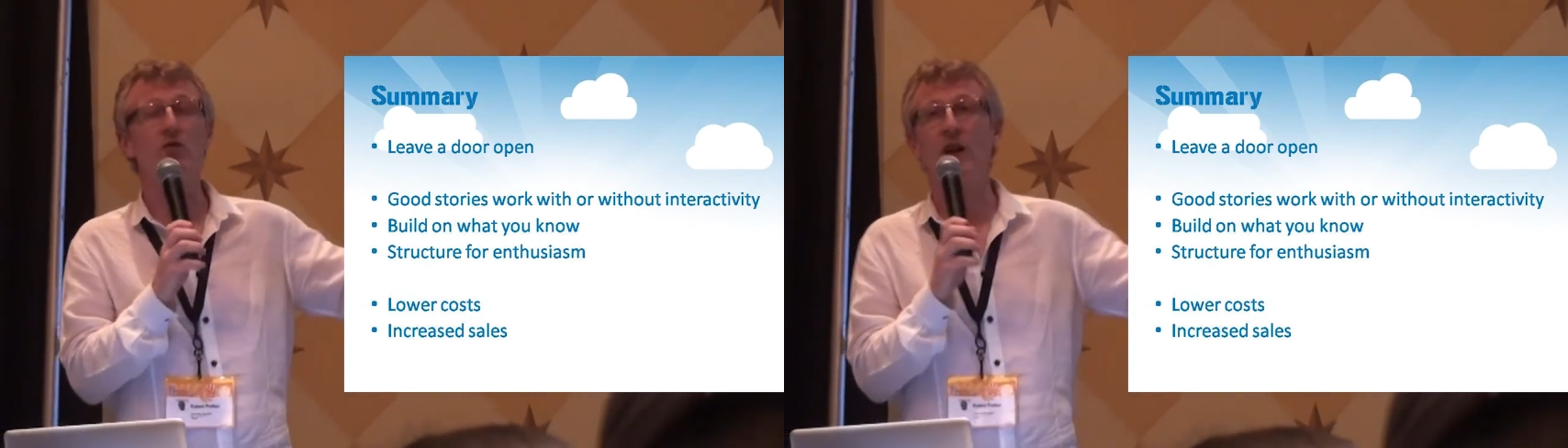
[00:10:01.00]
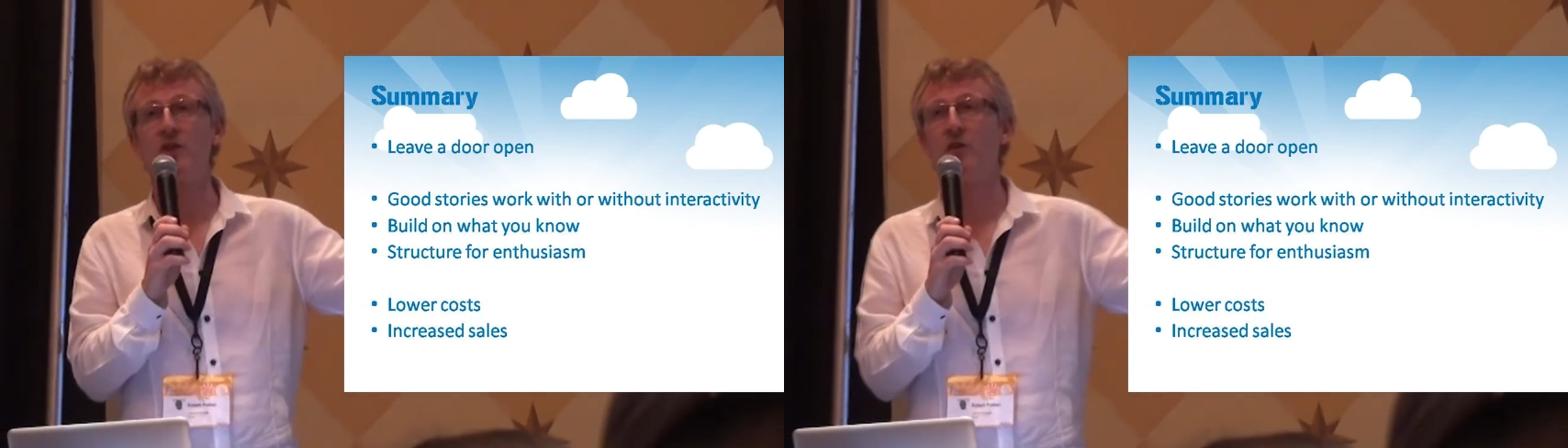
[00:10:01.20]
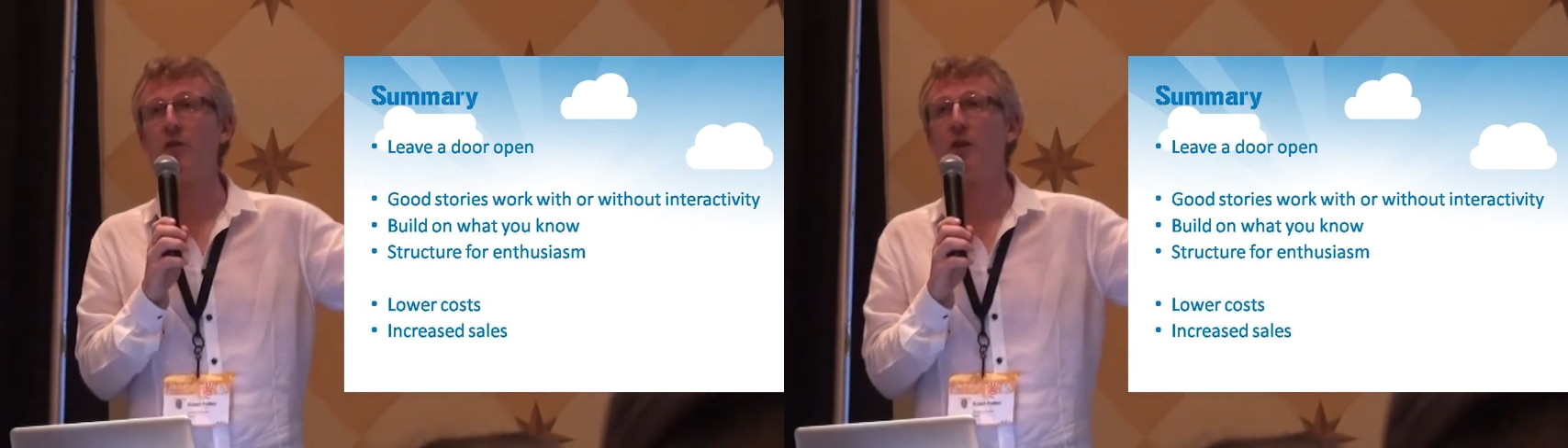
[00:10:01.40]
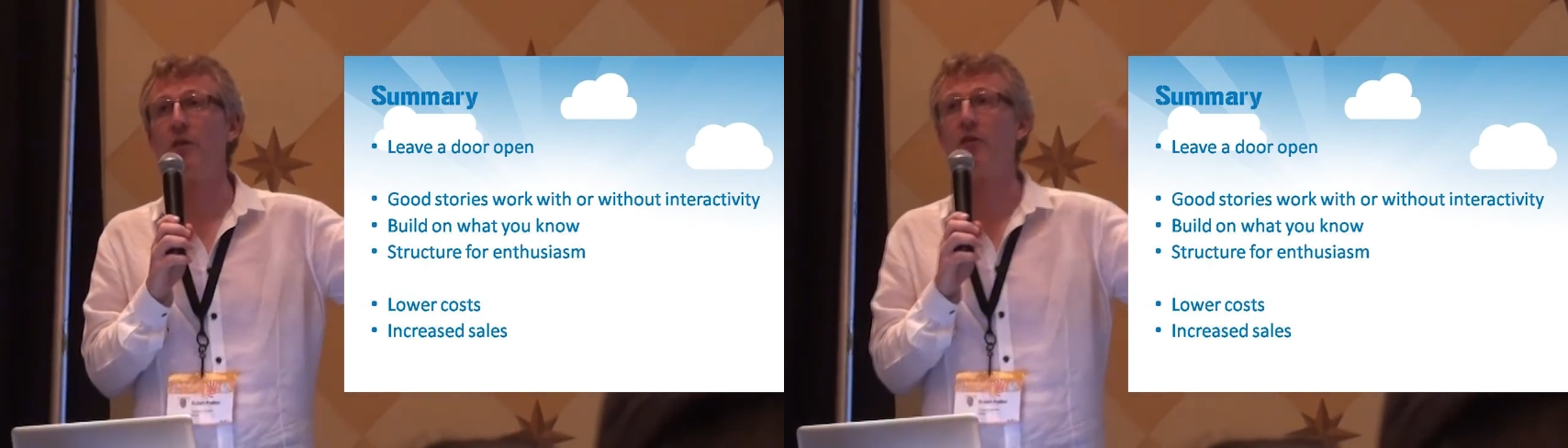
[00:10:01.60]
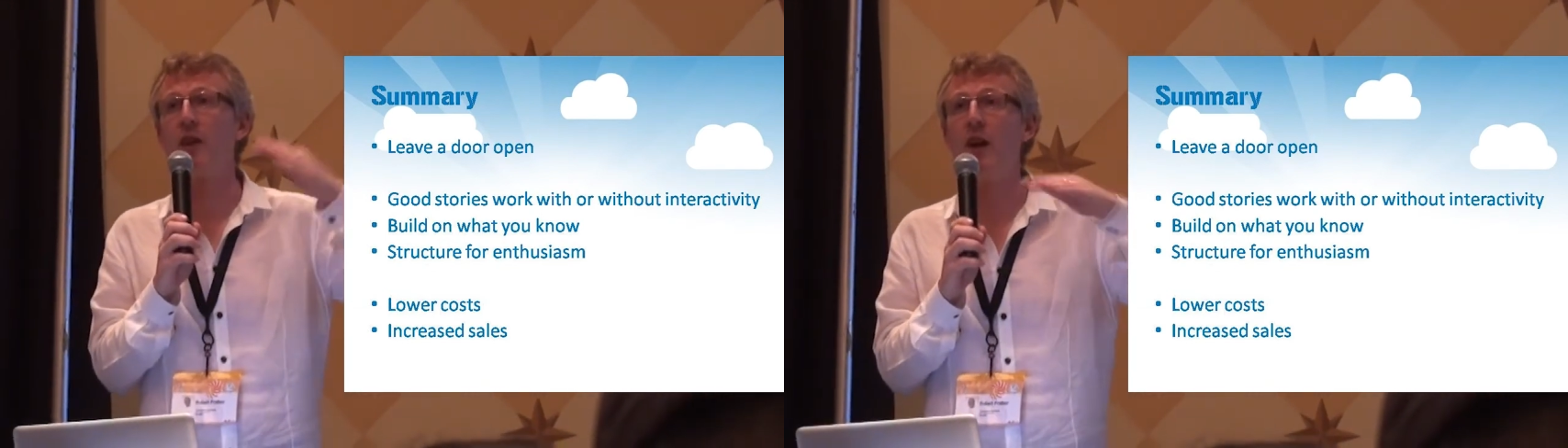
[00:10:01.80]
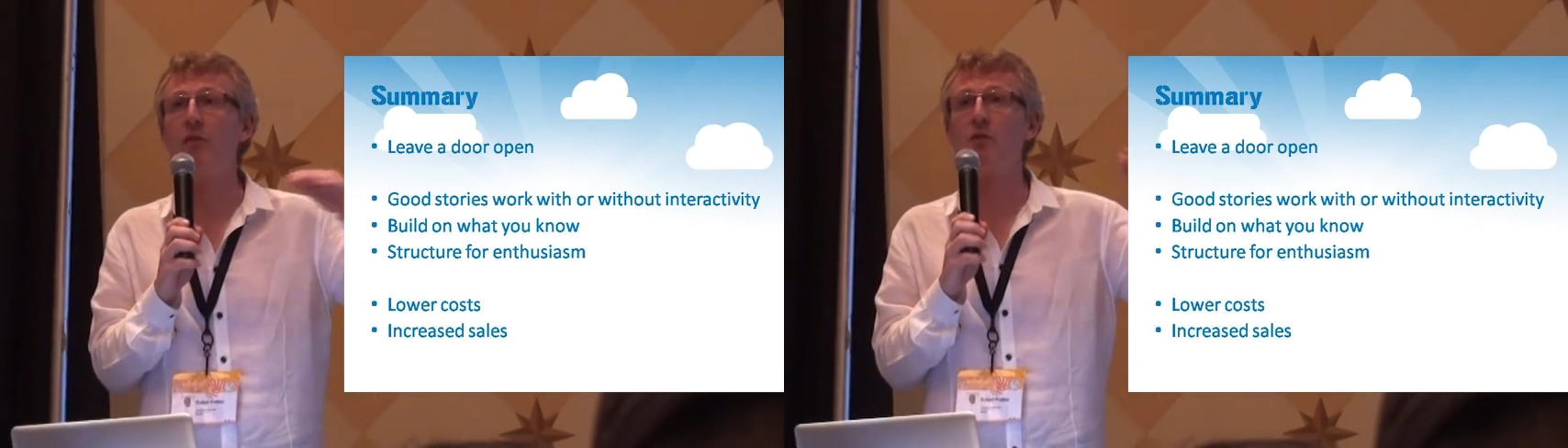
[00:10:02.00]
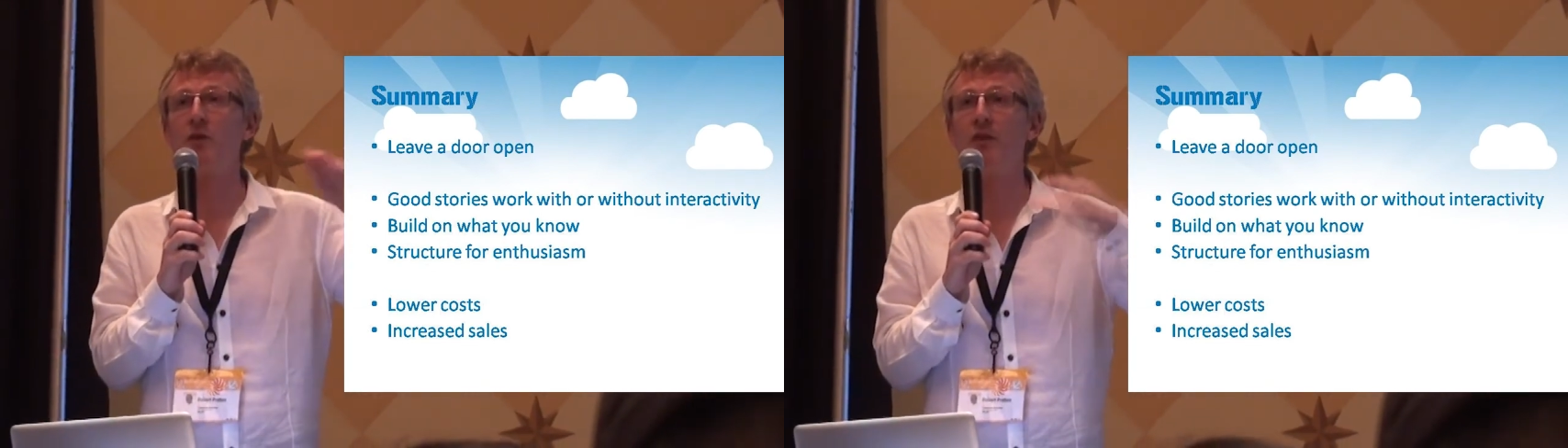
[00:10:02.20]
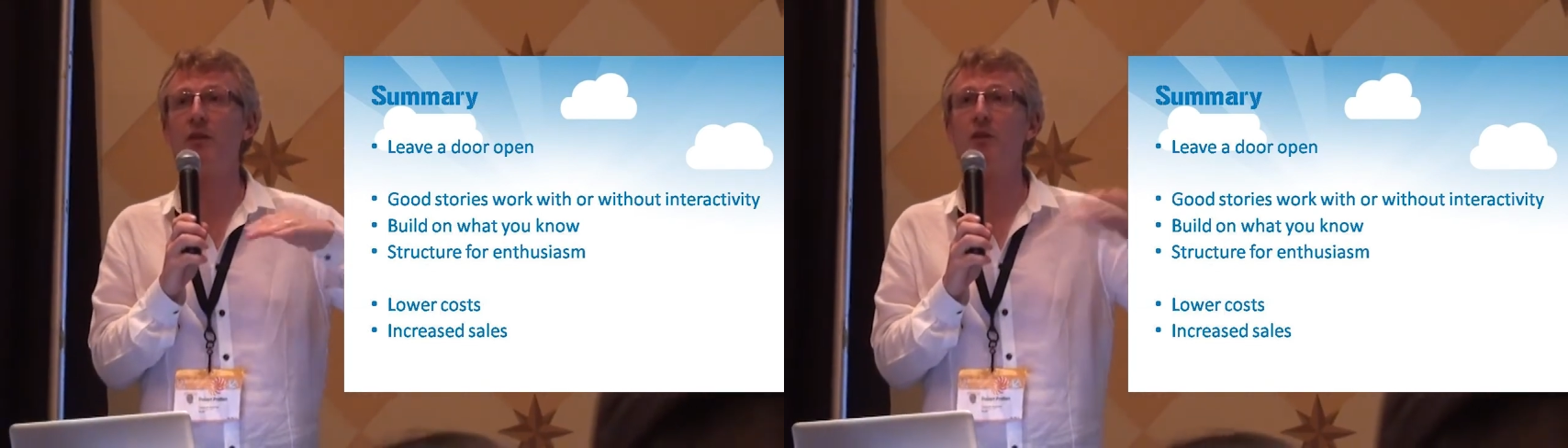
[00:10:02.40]
structured for different levels
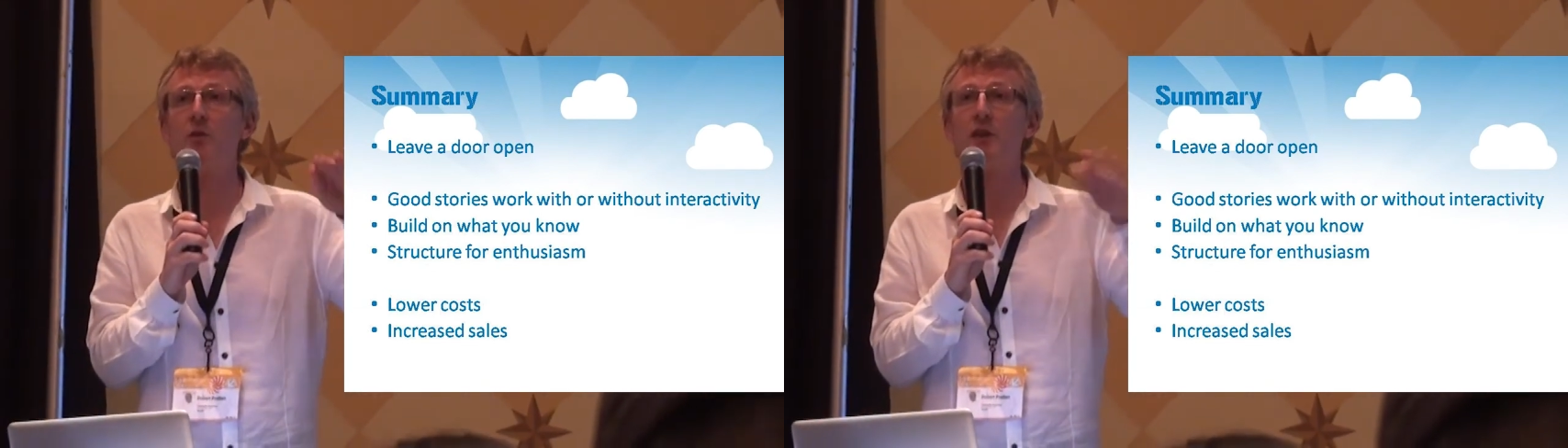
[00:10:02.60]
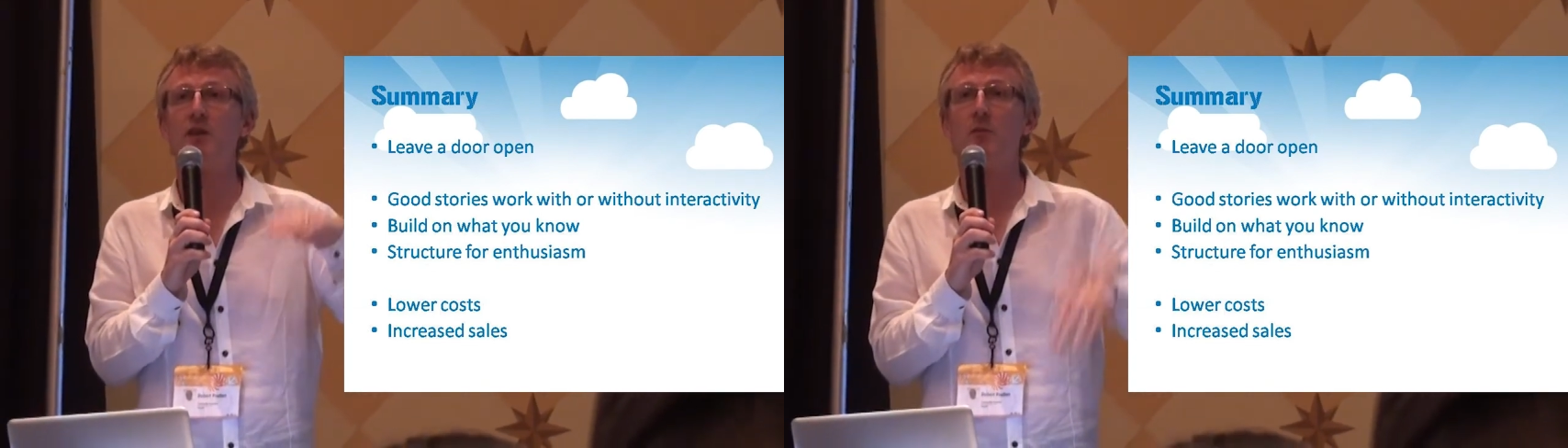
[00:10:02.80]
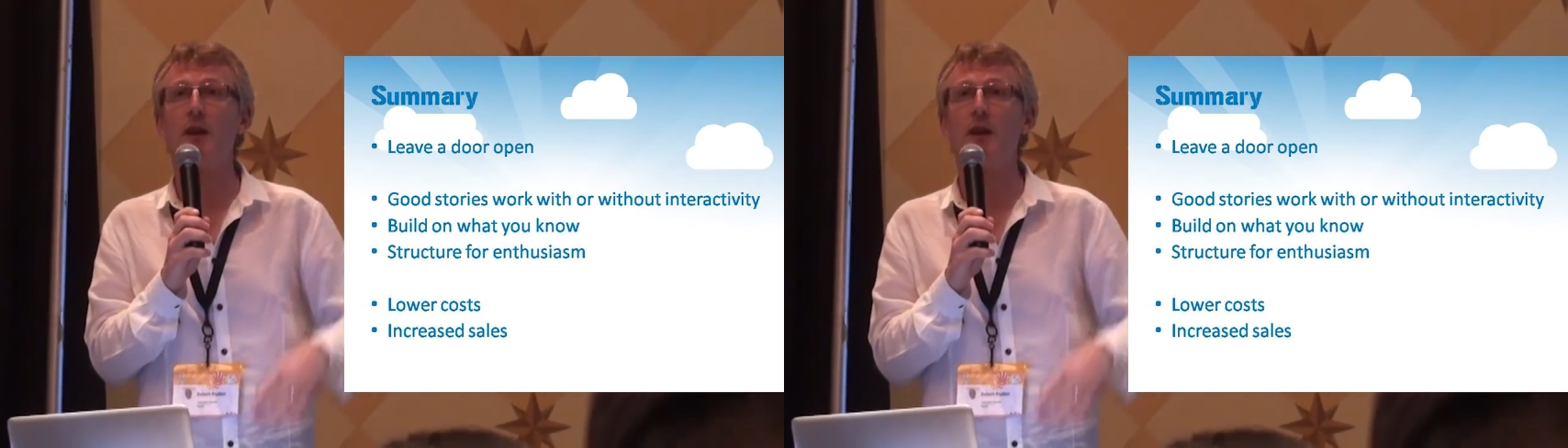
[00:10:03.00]
of enthusiasm